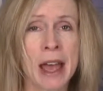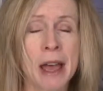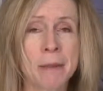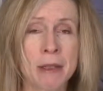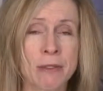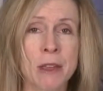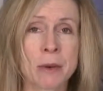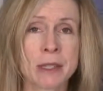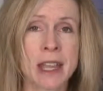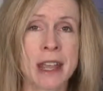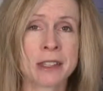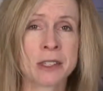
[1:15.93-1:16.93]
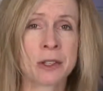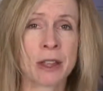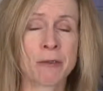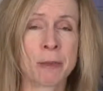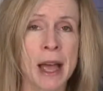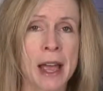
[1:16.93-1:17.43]
if there was cancer
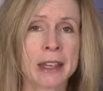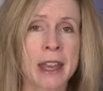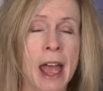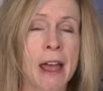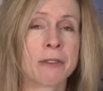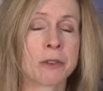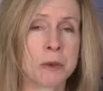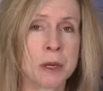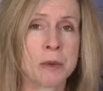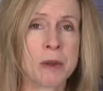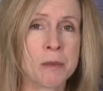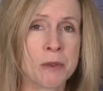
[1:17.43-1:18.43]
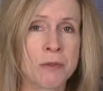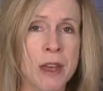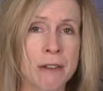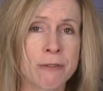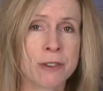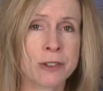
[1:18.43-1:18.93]
left behind after we'd removed
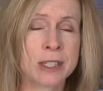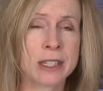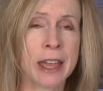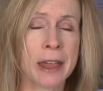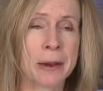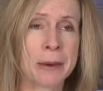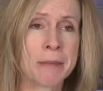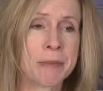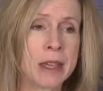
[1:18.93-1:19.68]
that first layer.